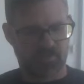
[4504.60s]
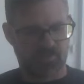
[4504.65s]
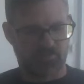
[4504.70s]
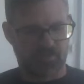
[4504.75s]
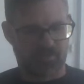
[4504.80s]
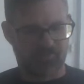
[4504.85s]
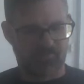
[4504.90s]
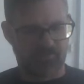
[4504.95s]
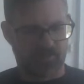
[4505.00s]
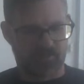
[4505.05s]
and
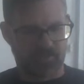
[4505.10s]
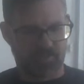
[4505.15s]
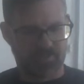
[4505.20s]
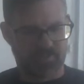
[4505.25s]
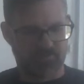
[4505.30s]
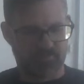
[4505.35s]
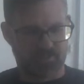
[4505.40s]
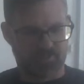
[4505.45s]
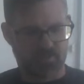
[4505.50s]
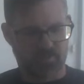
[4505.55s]
graph lines
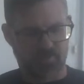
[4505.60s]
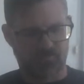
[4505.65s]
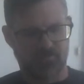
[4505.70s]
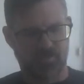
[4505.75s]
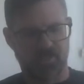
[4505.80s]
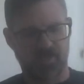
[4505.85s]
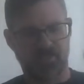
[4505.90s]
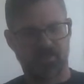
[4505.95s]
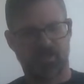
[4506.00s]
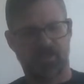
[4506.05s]
in position of
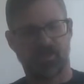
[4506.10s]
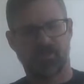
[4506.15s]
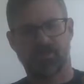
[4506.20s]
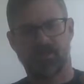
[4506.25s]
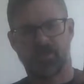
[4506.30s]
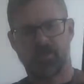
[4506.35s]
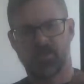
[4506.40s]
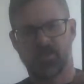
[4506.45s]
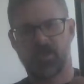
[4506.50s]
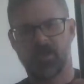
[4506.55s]
8, 8,
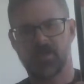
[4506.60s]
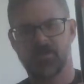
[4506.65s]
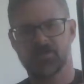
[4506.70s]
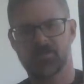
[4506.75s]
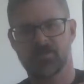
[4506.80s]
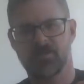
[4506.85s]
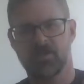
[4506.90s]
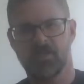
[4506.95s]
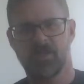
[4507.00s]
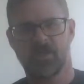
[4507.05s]
8, 8.
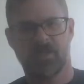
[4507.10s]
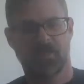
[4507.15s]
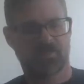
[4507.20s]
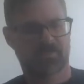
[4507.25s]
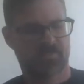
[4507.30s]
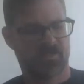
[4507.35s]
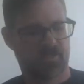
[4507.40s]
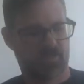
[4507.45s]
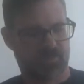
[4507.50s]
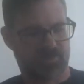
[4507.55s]
Is
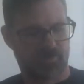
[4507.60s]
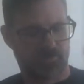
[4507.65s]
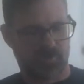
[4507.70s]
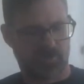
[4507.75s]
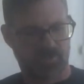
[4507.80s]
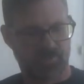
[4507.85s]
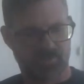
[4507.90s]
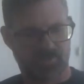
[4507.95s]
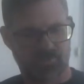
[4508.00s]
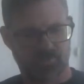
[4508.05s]
set of
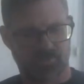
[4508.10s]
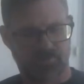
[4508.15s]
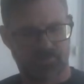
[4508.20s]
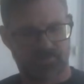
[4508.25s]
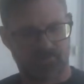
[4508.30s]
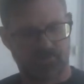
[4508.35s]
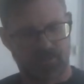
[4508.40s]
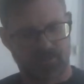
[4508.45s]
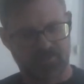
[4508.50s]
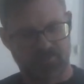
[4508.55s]
calculations,
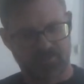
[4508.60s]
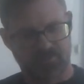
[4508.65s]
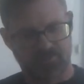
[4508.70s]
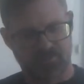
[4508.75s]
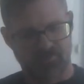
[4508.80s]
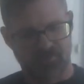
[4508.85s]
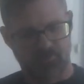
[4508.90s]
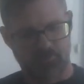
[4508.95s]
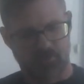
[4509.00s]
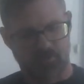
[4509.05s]
crosses
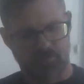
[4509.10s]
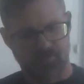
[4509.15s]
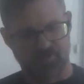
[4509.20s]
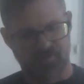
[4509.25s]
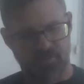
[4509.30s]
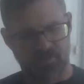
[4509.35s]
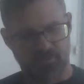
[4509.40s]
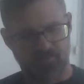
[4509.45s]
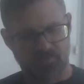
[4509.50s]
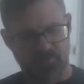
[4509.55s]
stream lines in
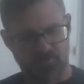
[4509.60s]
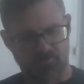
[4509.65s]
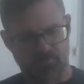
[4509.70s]
the opposite